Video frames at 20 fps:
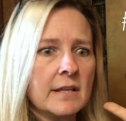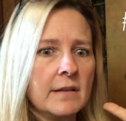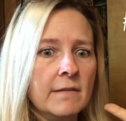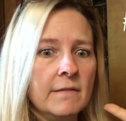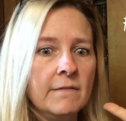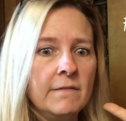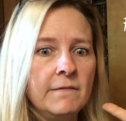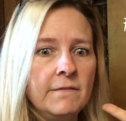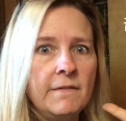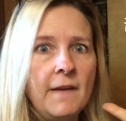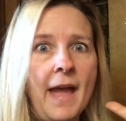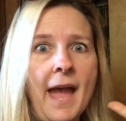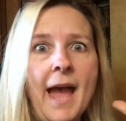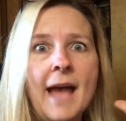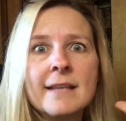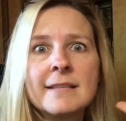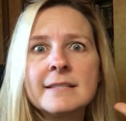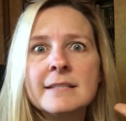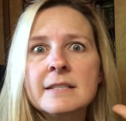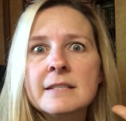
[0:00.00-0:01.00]

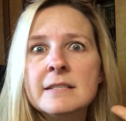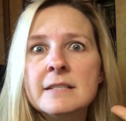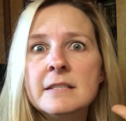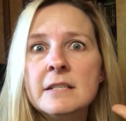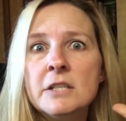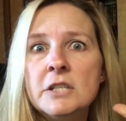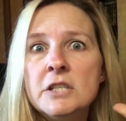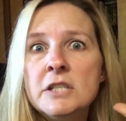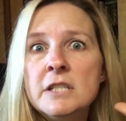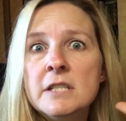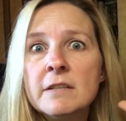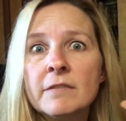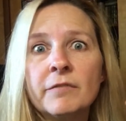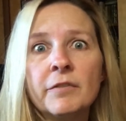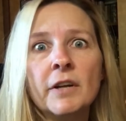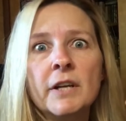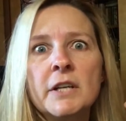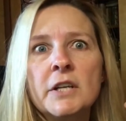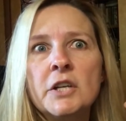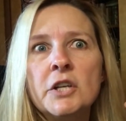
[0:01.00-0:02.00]
vast,
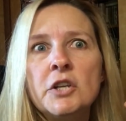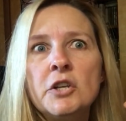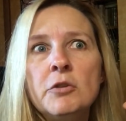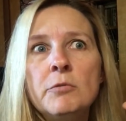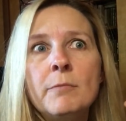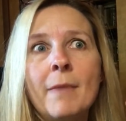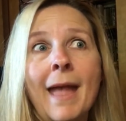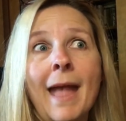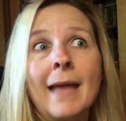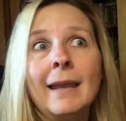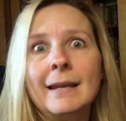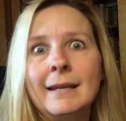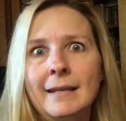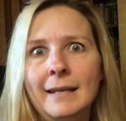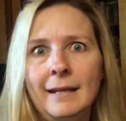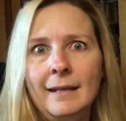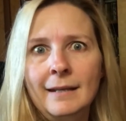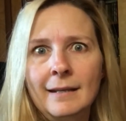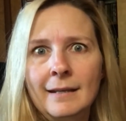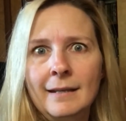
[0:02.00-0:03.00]
different
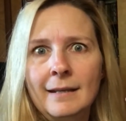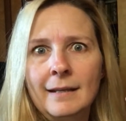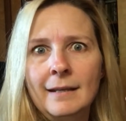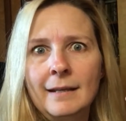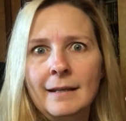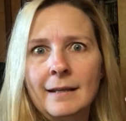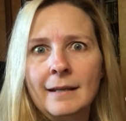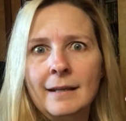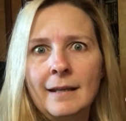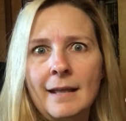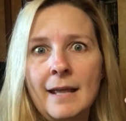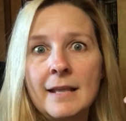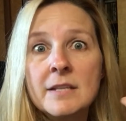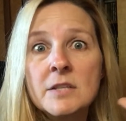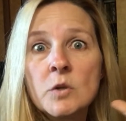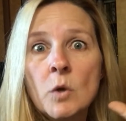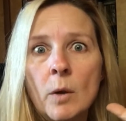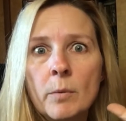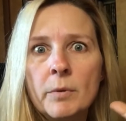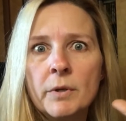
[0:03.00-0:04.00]
humanity. And
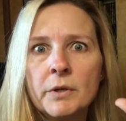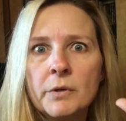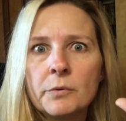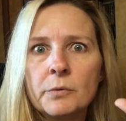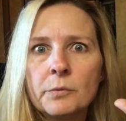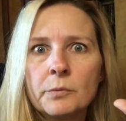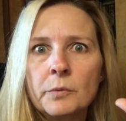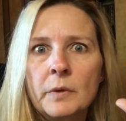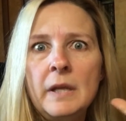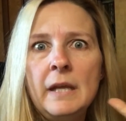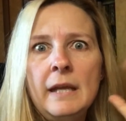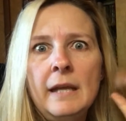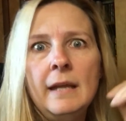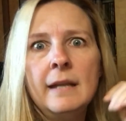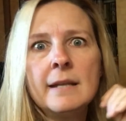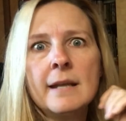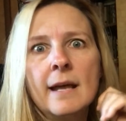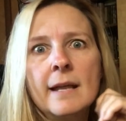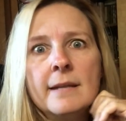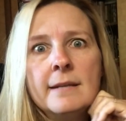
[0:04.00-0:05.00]
so I'm going to
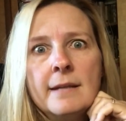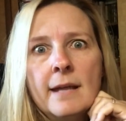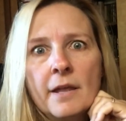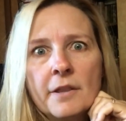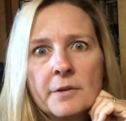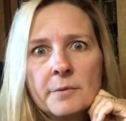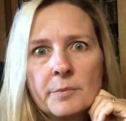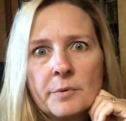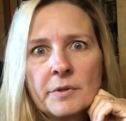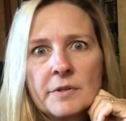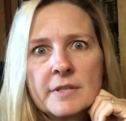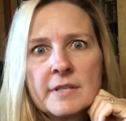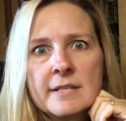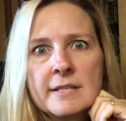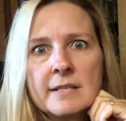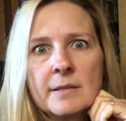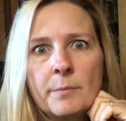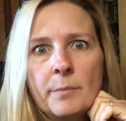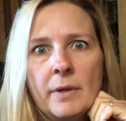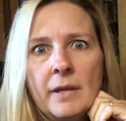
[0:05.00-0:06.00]
read another
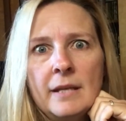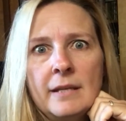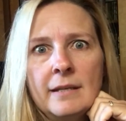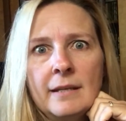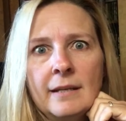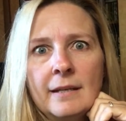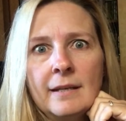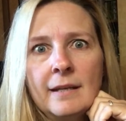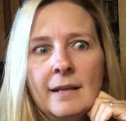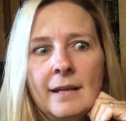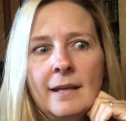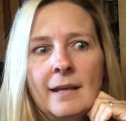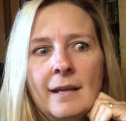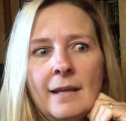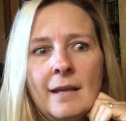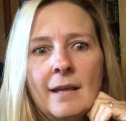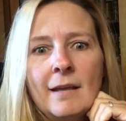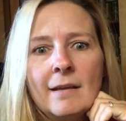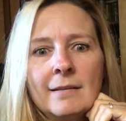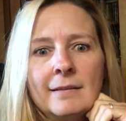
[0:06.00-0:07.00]
person's opinion
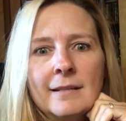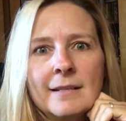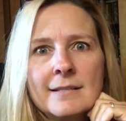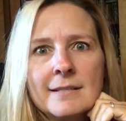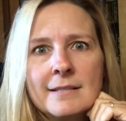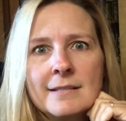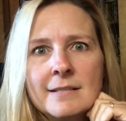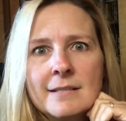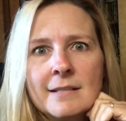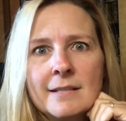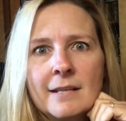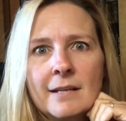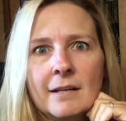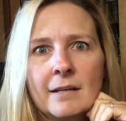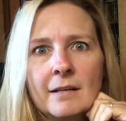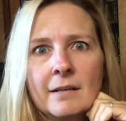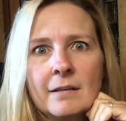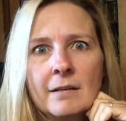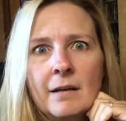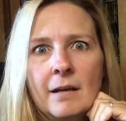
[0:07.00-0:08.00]
and listen to
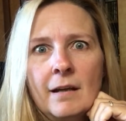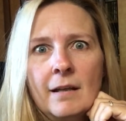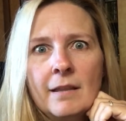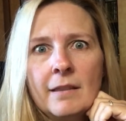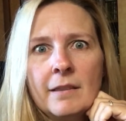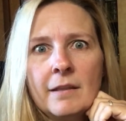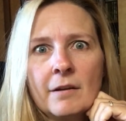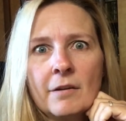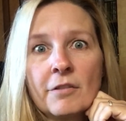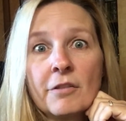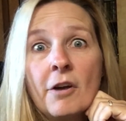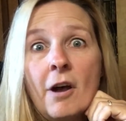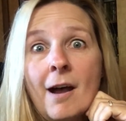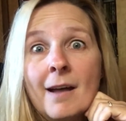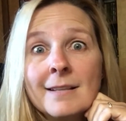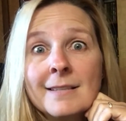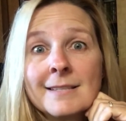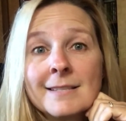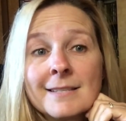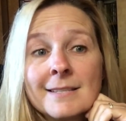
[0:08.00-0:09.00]
their
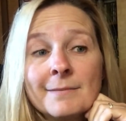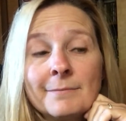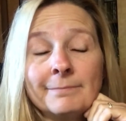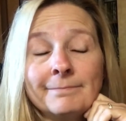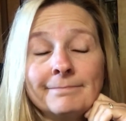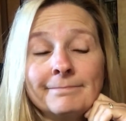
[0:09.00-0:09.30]
thoughts.